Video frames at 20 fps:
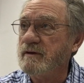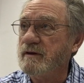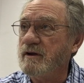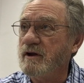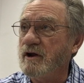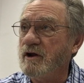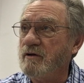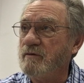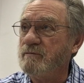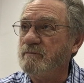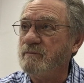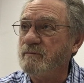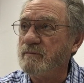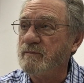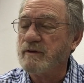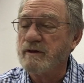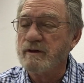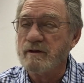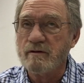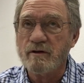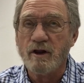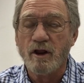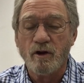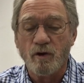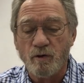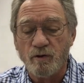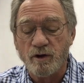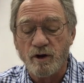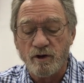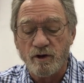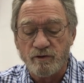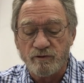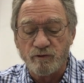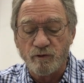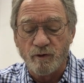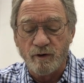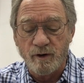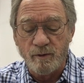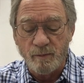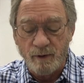you know, not a whole nother
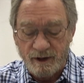story.